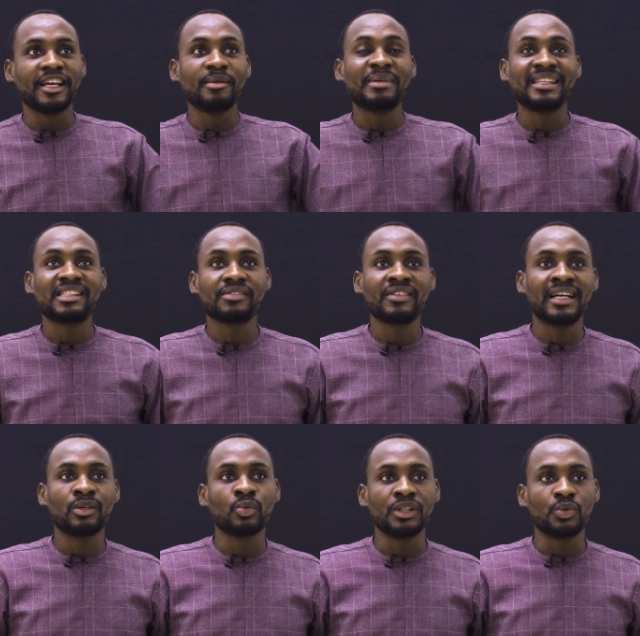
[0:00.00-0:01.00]
In my native
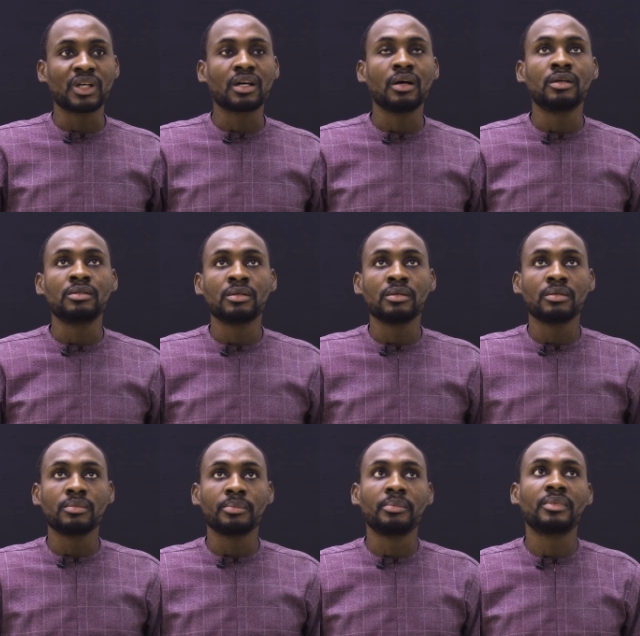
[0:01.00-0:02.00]
language, we called
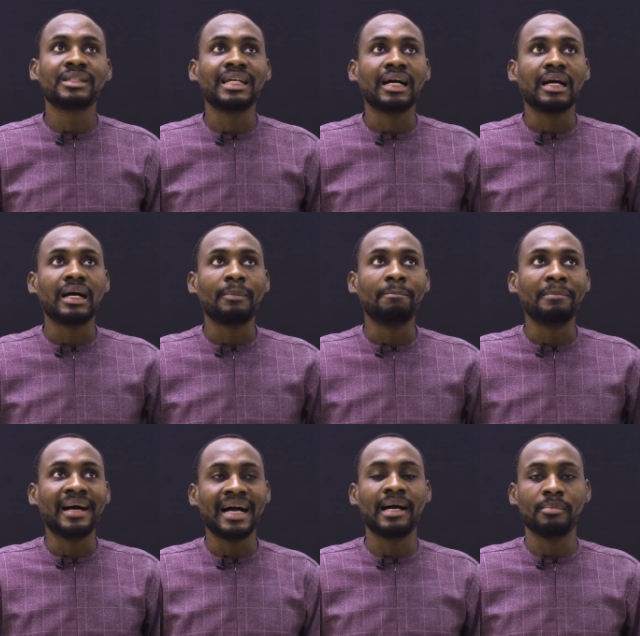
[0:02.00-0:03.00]
mother
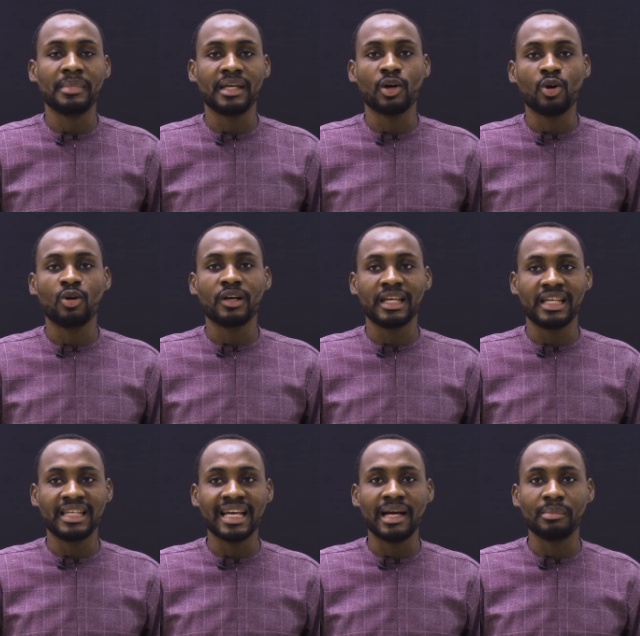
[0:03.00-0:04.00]
mami or
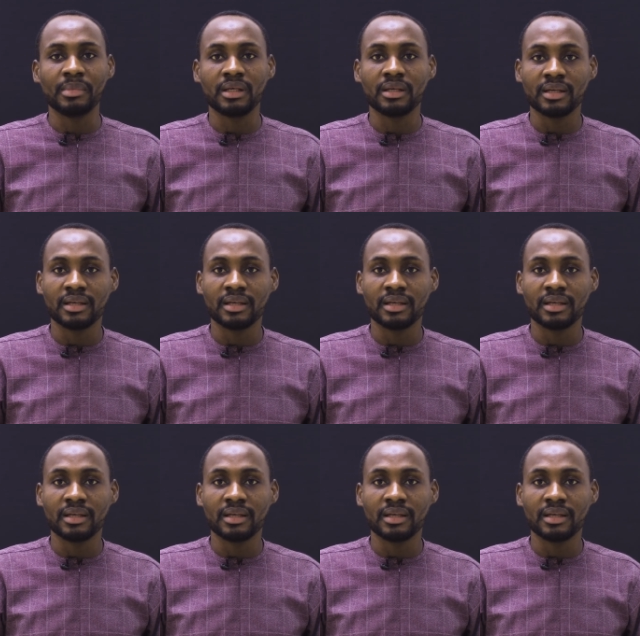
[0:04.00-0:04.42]
iyami.